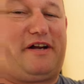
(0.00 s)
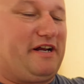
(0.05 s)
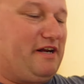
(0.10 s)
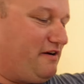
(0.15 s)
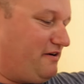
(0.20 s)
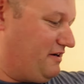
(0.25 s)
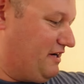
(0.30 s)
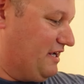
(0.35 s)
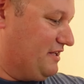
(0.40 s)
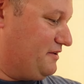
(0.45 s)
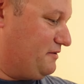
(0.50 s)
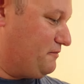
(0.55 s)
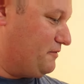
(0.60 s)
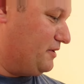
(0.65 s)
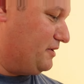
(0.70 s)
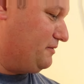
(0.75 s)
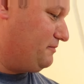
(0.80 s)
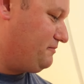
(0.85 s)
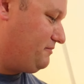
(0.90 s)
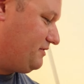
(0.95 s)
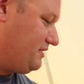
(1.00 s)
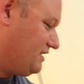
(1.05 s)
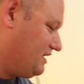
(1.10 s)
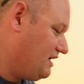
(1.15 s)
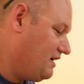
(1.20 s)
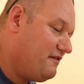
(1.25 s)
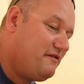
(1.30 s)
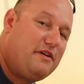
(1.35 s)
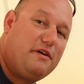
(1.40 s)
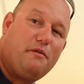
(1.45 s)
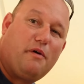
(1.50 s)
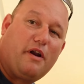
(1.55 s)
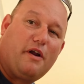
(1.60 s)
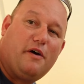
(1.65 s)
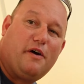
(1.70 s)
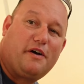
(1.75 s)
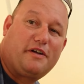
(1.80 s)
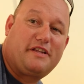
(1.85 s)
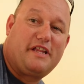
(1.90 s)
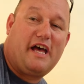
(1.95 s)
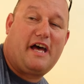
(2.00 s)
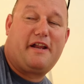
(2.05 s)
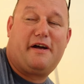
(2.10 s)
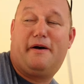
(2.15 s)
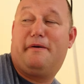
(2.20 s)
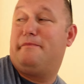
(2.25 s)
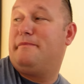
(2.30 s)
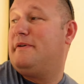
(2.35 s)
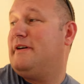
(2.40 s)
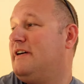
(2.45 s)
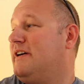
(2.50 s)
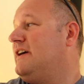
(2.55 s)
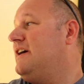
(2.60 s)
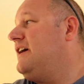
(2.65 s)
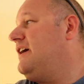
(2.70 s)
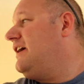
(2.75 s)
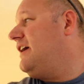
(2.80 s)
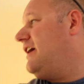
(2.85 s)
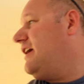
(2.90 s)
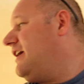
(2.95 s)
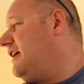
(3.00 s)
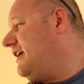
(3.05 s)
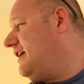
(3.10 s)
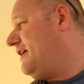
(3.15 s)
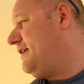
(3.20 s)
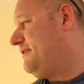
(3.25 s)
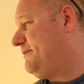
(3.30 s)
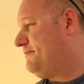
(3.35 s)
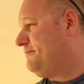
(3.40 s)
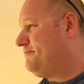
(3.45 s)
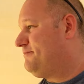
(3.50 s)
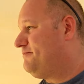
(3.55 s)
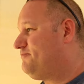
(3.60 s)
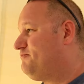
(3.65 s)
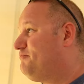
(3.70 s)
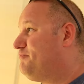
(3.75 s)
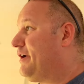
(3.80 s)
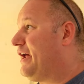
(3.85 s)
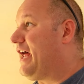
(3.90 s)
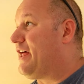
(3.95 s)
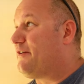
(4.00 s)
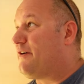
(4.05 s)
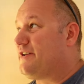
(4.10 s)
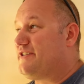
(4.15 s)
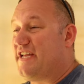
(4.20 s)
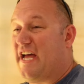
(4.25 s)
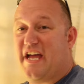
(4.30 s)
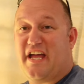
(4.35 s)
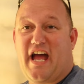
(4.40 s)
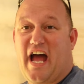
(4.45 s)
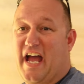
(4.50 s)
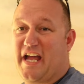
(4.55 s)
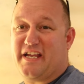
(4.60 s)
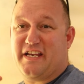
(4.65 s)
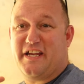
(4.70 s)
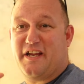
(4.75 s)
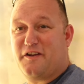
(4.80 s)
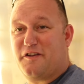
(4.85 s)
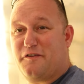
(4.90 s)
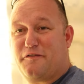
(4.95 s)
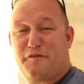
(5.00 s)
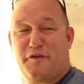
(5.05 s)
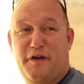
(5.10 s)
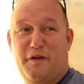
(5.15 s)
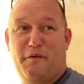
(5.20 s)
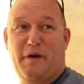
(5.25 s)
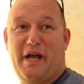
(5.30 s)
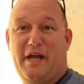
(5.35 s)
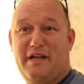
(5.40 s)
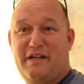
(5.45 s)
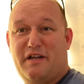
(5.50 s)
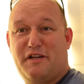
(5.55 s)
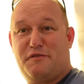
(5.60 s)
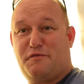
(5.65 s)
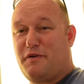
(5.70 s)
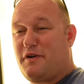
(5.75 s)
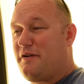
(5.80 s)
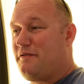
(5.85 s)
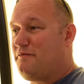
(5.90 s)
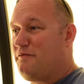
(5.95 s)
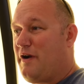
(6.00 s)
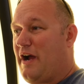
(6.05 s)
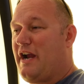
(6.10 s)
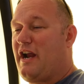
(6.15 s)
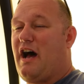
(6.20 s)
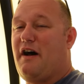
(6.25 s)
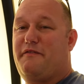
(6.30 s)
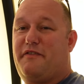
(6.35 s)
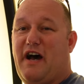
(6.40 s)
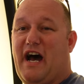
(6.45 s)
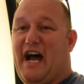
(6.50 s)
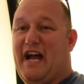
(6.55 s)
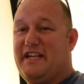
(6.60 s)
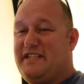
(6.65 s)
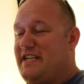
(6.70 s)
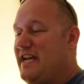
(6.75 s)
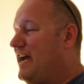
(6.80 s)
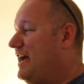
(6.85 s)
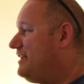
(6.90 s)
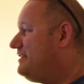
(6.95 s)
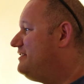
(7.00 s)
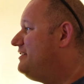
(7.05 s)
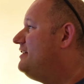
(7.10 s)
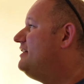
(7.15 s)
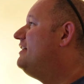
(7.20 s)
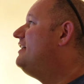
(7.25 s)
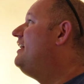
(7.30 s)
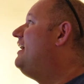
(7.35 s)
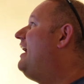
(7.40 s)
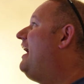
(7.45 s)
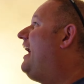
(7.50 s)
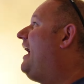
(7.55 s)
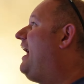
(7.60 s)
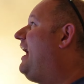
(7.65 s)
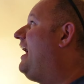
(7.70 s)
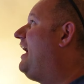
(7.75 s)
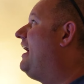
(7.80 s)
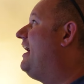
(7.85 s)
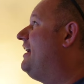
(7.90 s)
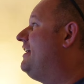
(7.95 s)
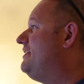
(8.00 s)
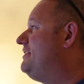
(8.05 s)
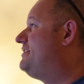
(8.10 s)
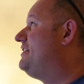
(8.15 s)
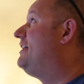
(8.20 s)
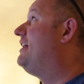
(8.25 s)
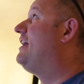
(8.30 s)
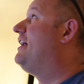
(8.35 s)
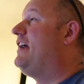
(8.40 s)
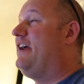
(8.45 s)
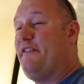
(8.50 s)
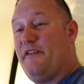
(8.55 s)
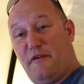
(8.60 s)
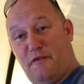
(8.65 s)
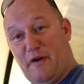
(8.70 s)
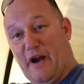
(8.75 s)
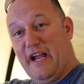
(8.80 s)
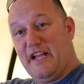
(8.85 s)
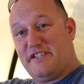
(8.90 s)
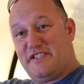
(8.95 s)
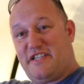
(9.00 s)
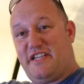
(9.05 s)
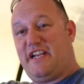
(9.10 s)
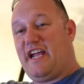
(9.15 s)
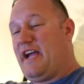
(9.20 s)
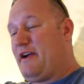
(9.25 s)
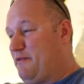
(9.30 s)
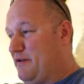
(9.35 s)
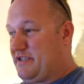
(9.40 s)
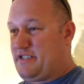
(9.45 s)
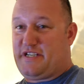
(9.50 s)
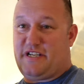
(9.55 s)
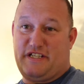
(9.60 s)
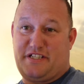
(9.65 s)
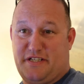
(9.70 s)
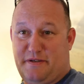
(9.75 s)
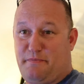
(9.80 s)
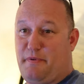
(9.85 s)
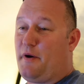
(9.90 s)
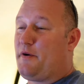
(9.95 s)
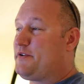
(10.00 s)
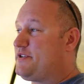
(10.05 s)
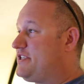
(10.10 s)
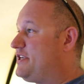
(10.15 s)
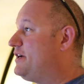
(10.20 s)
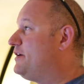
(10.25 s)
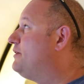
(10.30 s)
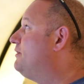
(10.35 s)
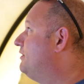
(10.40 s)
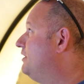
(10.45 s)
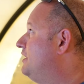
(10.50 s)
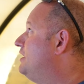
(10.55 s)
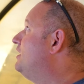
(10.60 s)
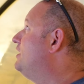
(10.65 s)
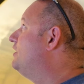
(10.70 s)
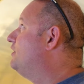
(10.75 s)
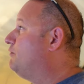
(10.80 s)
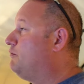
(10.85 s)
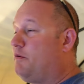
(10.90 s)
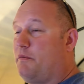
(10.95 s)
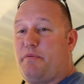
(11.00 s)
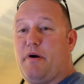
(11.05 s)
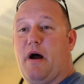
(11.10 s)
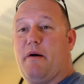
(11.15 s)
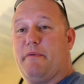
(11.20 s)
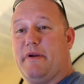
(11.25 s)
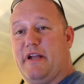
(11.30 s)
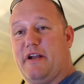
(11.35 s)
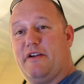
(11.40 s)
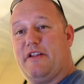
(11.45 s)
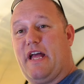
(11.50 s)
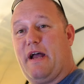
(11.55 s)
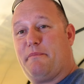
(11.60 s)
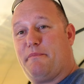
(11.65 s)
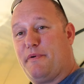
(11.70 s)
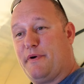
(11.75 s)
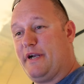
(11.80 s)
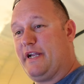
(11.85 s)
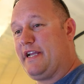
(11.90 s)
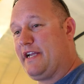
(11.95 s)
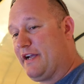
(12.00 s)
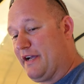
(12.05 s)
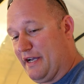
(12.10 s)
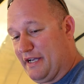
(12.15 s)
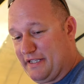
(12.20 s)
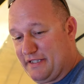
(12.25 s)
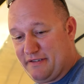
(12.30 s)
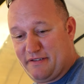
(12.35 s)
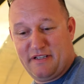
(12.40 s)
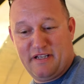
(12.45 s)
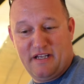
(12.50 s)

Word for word: here in the room if you want to hook that up. Um, but otherwise, I can hear the freeway because we're right off of I-10. And uh, if it rains tonight, which it's supposed to, we'll probably hear that pretty good,